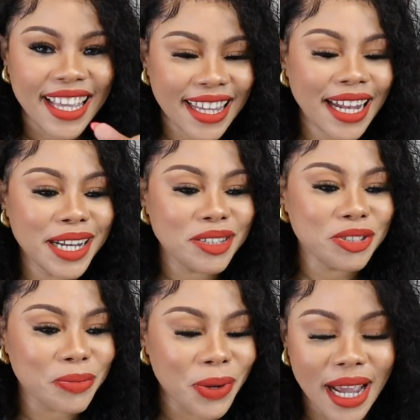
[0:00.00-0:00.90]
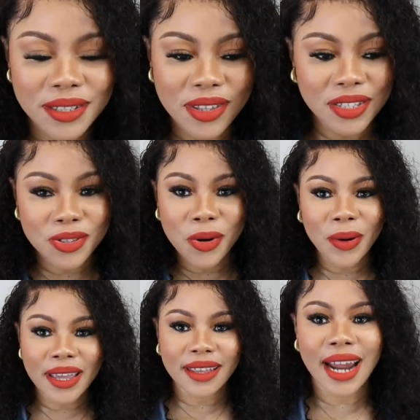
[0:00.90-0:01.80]
You can be a YouTuber, guys, so there's no
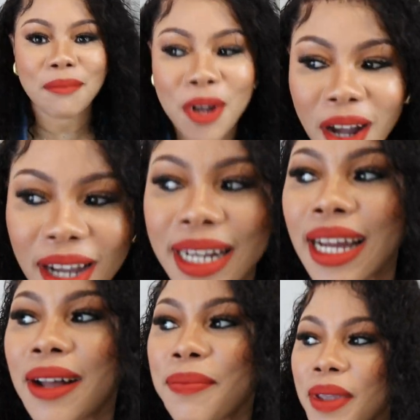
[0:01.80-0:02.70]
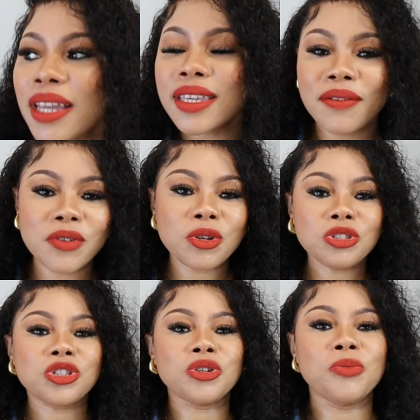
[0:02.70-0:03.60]
way that I'm not gonna give
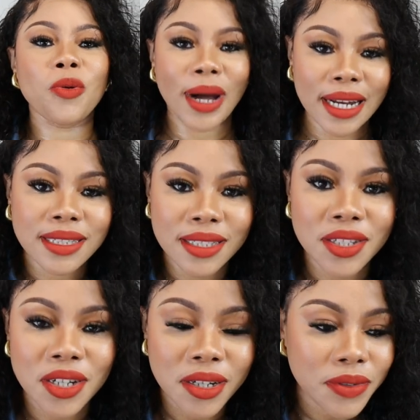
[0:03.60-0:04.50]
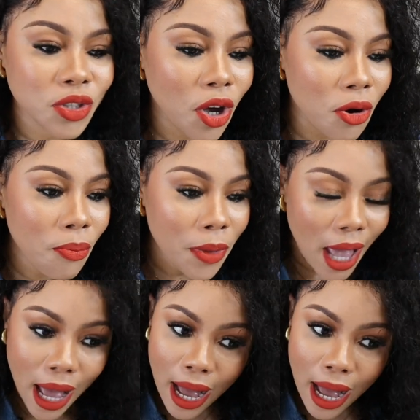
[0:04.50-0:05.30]
YouTube what it deserves. So